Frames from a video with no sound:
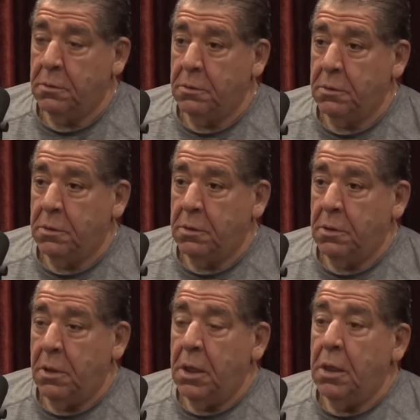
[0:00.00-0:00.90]

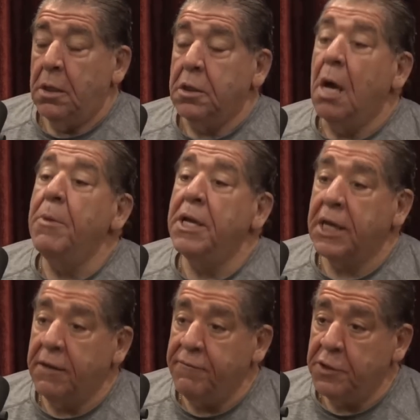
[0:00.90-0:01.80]
Jesus. You know how many
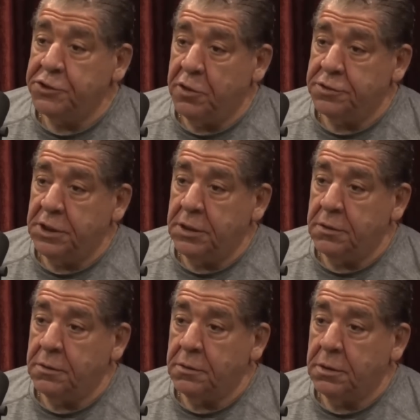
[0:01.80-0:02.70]
they give you in Jersey?
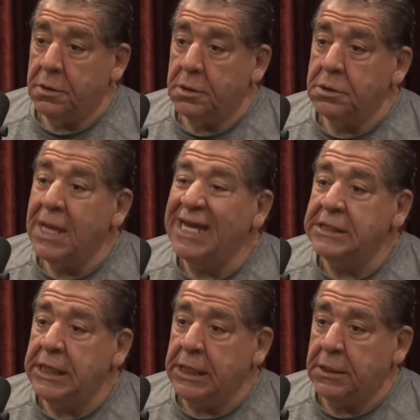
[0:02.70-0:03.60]
How much?
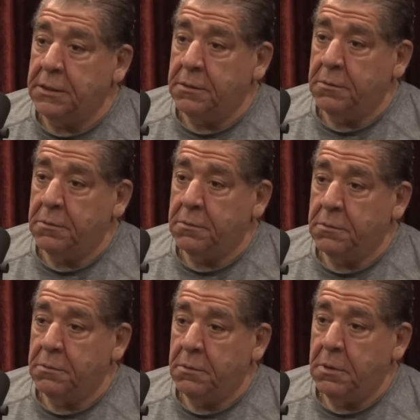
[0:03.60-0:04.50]
19.
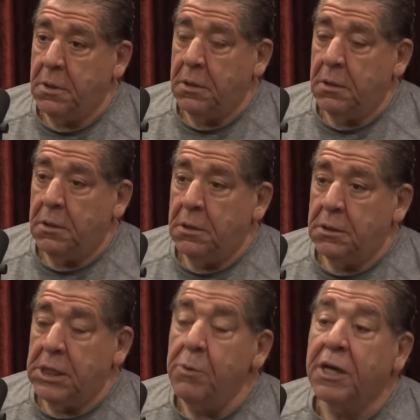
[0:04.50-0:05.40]

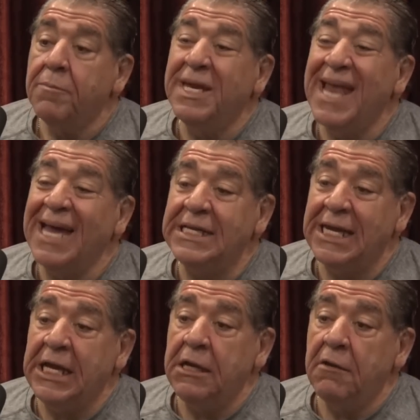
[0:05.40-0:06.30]
Mm. They would give me
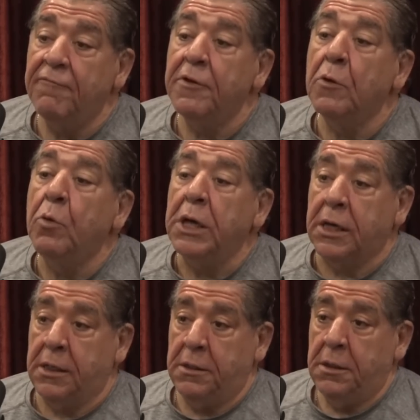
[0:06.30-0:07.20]
19 for the
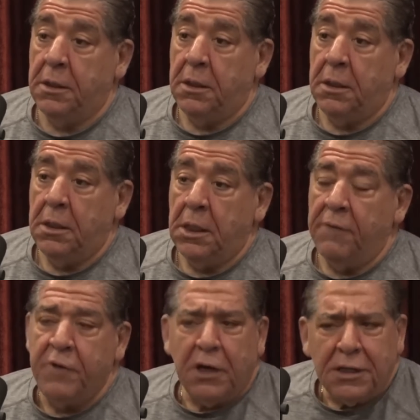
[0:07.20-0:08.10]
week.
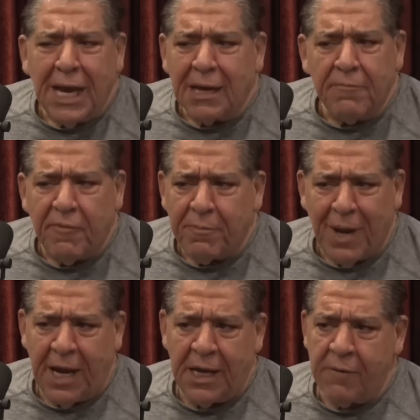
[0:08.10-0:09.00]
If you're going to take them for
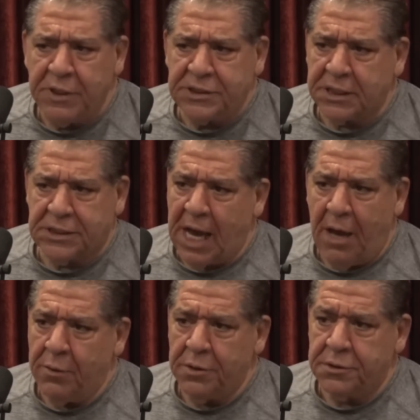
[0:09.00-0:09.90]
pain every six
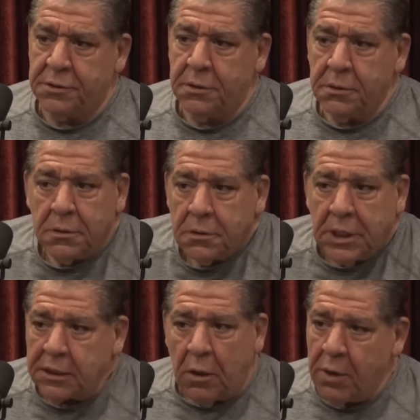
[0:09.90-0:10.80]
hours,
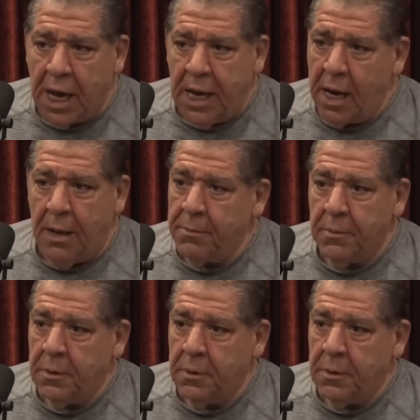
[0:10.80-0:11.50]
that don't add up.